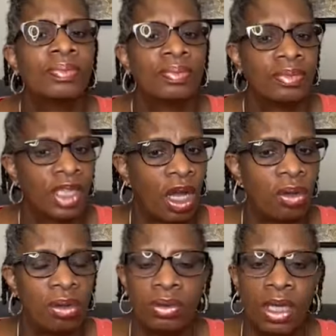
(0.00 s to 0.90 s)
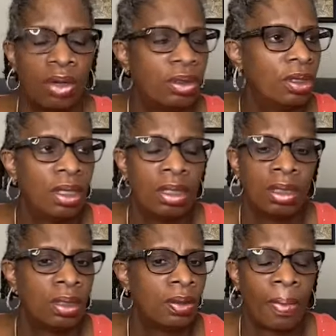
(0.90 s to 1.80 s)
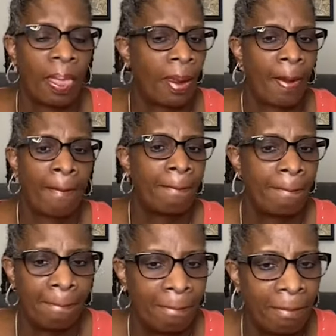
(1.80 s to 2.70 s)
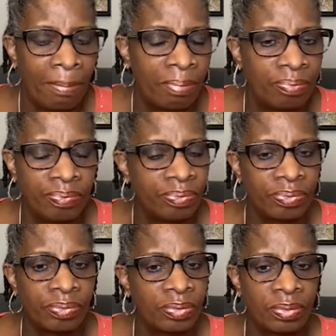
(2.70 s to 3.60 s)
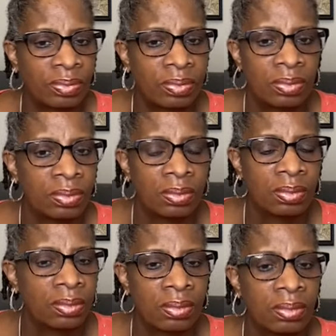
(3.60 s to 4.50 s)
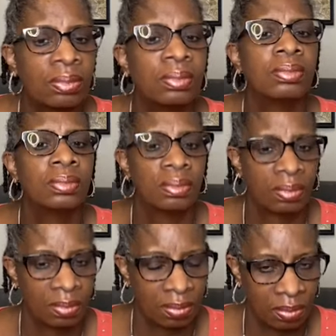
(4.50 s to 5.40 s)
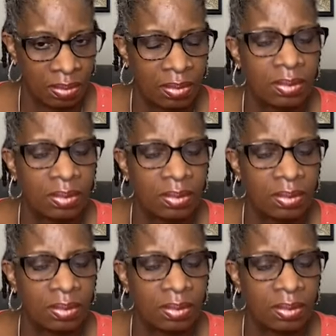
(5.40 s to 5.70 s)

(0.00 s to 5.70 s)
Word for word: No. Um, no. I got past that because what it gives me is